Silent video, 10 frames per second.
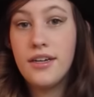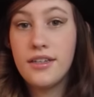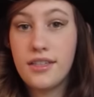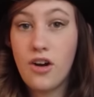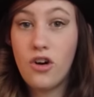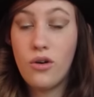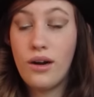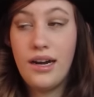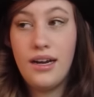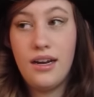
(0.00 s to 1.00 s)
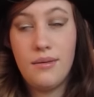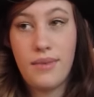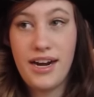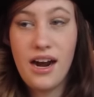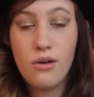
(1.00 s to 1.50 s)
So
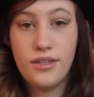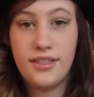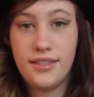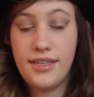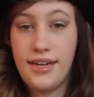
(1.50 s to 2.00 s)
my house,